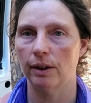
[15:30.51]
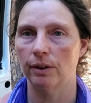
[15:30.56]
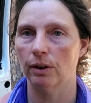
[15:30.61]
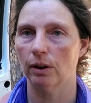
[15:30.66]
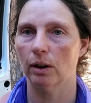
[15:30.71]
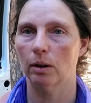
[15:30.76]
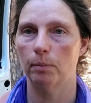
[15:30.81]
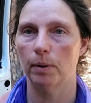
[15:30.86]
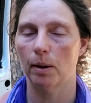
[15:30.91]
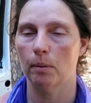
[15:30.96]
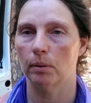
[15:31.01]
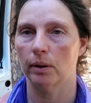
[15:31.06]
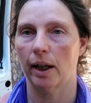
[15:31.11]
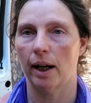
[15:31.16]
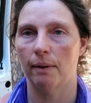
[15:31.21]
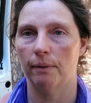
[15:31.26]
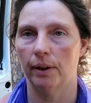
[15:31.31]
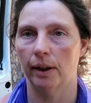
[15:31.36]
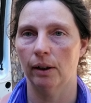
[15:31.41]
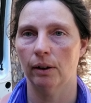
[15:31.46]
you're going to be able to
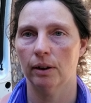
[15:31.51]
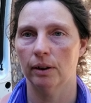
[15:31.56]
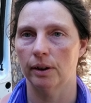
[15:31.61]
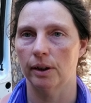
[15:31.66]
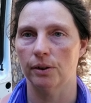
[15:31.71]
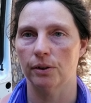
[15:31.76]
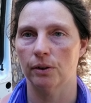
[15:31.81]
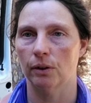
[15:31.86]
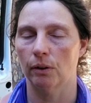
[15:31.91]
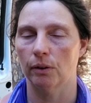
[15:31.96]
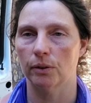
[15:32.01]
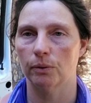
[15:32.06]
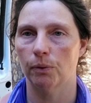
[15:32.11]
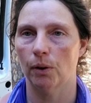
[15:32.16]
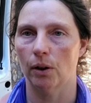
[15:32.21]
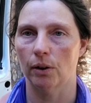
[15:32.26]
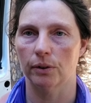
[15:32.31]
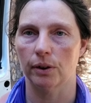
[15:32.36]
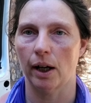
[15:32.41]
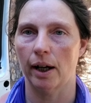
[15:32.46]
have an air conditioner, as
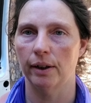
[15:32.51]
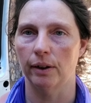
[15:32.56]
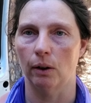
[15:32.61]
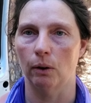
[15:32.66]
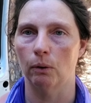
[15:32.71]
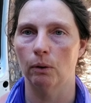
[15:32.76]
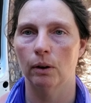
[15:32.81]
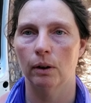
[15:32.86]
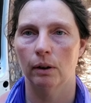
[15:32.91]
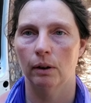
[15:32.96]
far as I know.